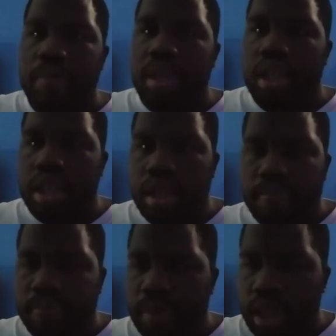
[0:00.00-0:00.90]
gimmick
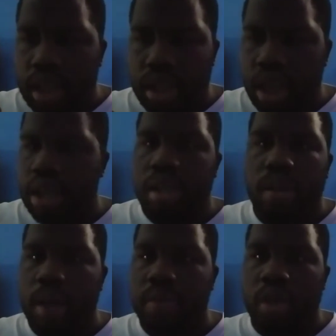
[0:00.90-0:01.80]

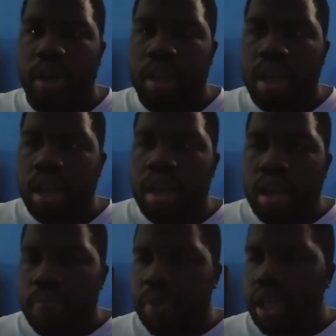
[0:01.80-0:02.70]
sucks. I'm sorry.
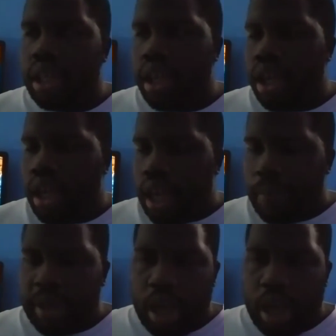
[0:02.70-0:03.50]
But I